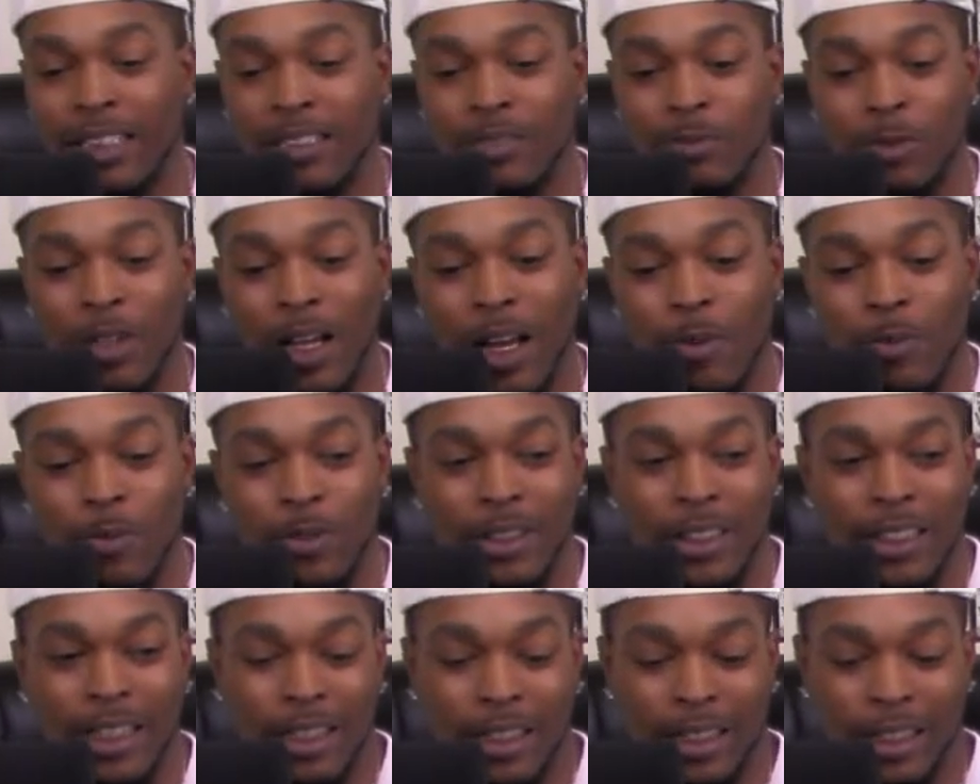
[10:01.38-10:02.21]
not
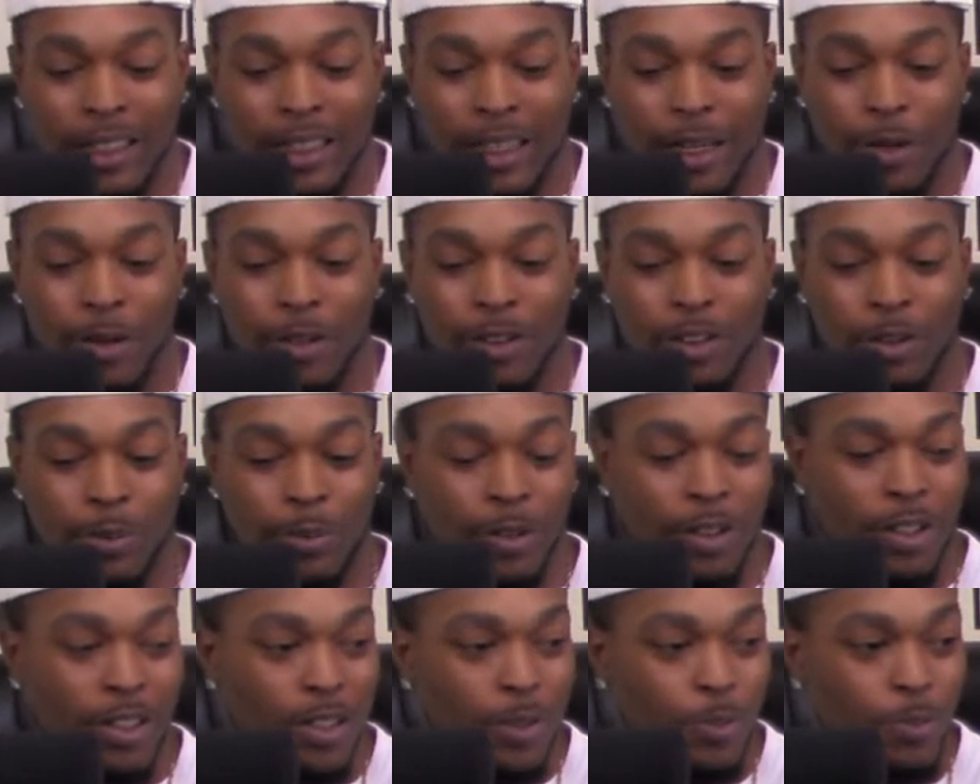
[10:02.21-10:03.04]
really out of character,
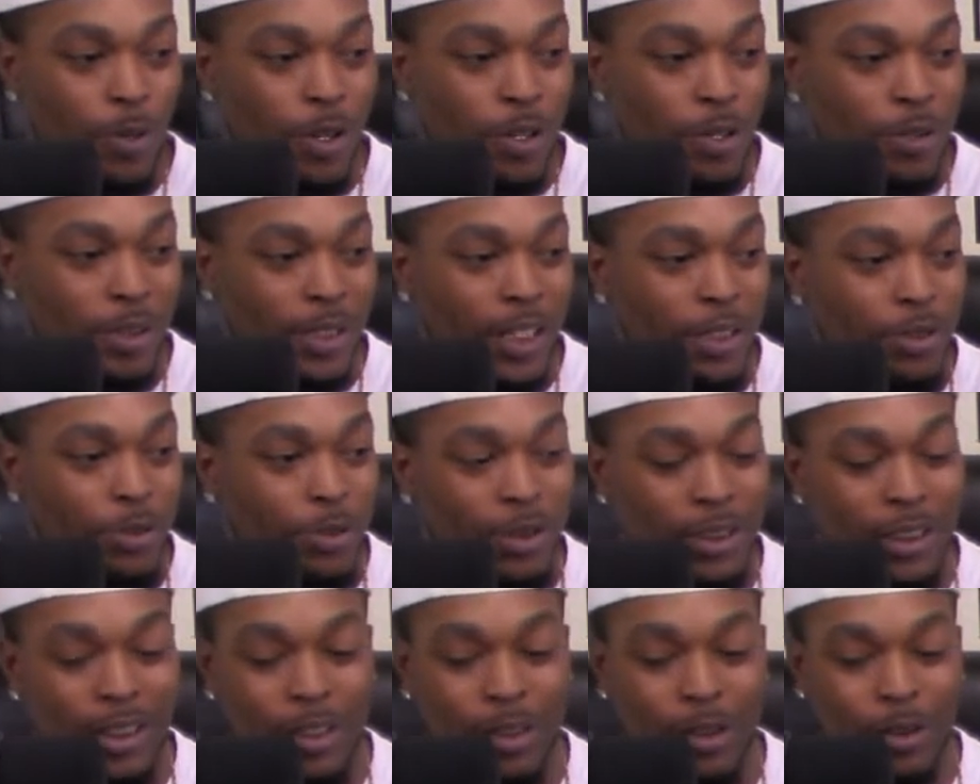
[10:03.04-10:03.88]
because Brother Nature
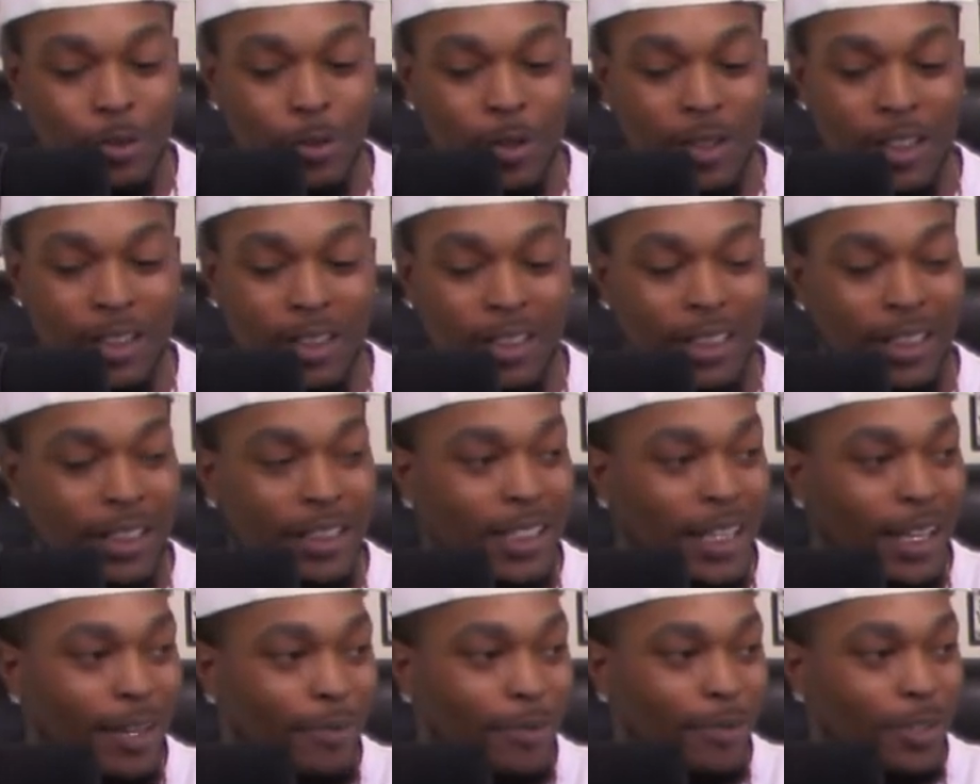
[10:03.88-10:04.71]
didn't do anything in
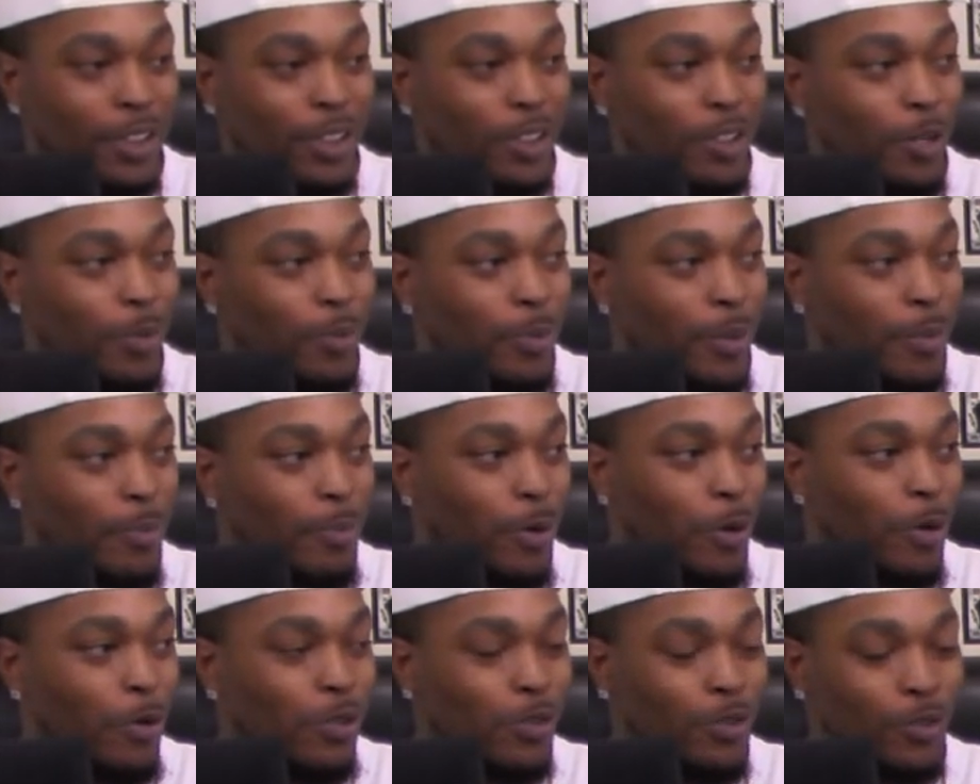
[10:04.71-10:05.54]
that video but
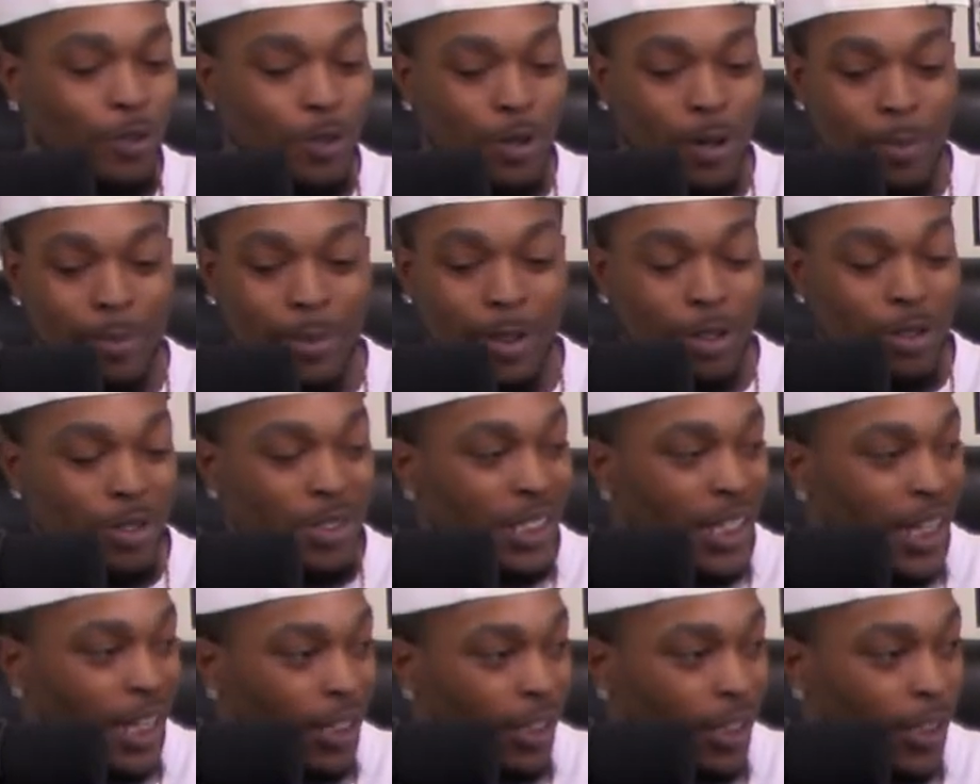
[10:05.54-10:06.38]
post for a mere
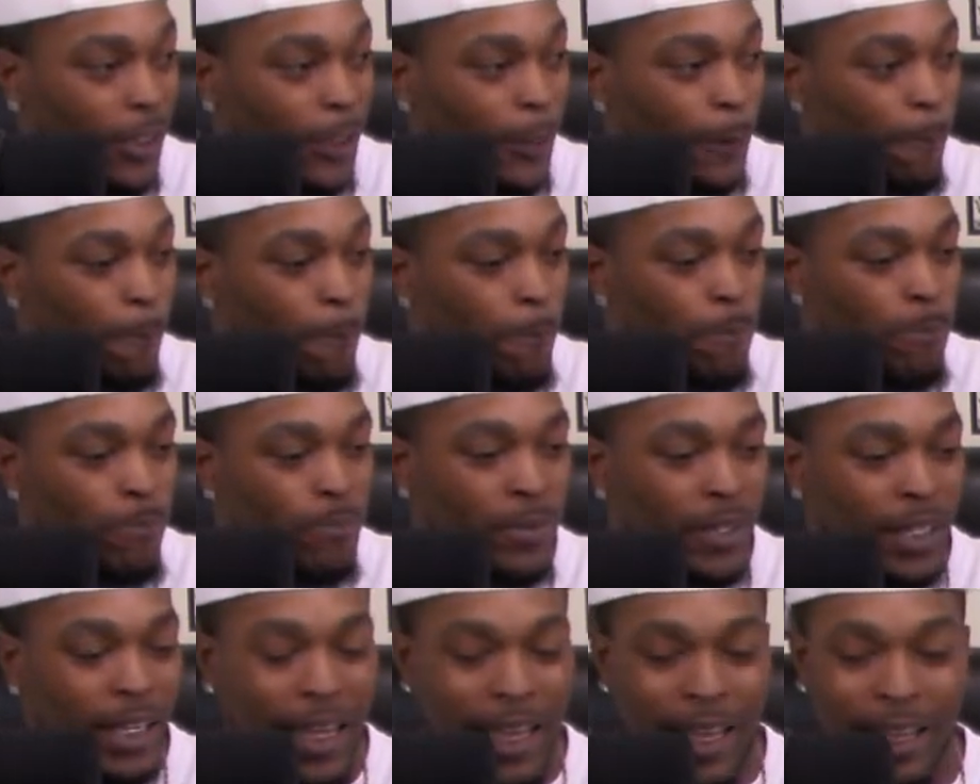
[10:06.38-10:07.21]
second.
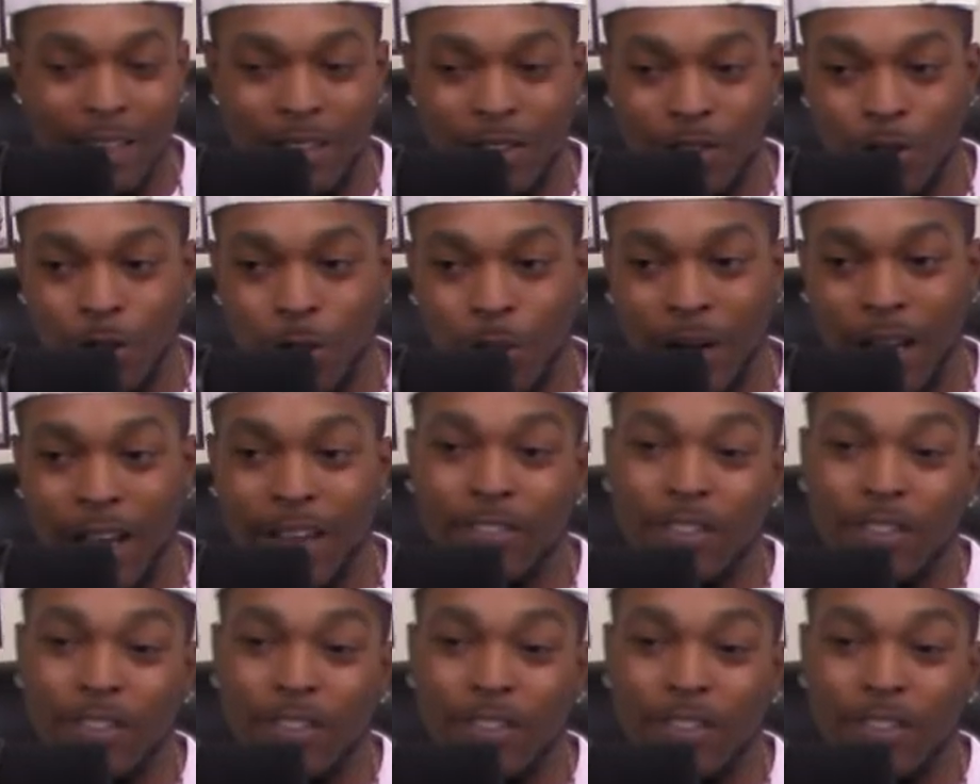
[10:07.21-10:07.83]
And you don't have to